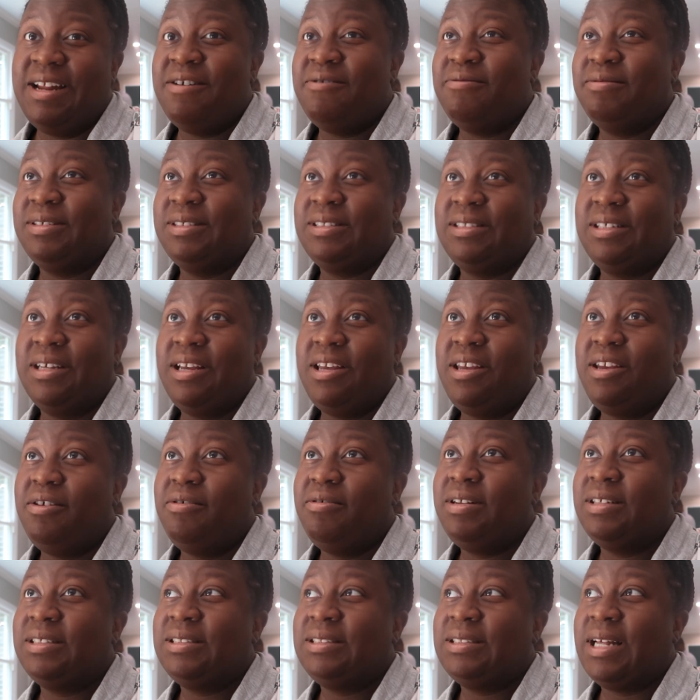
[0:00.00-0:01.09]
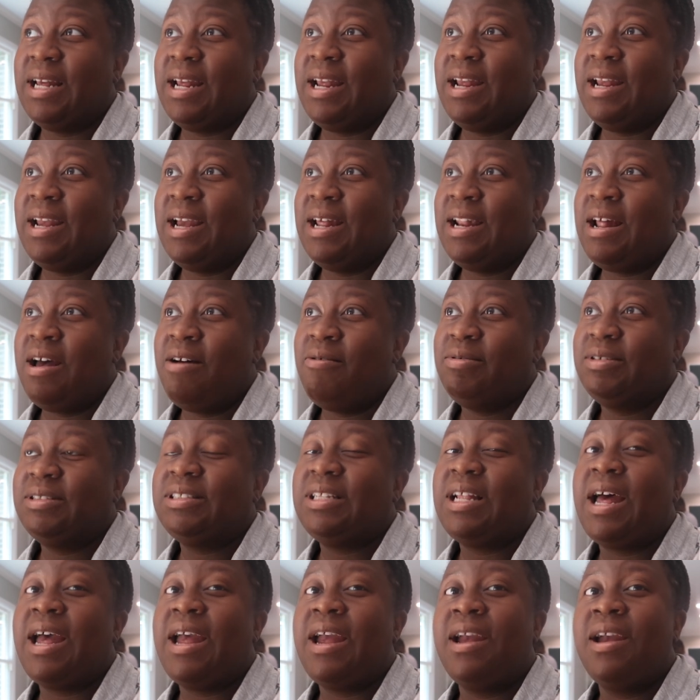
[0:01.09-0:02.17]
It was the cutest thing, and I was
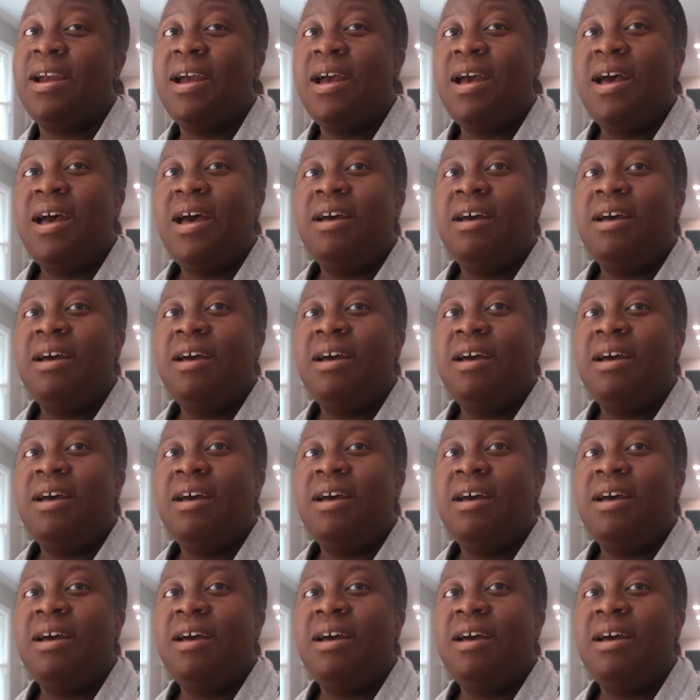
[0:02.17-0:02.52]
like,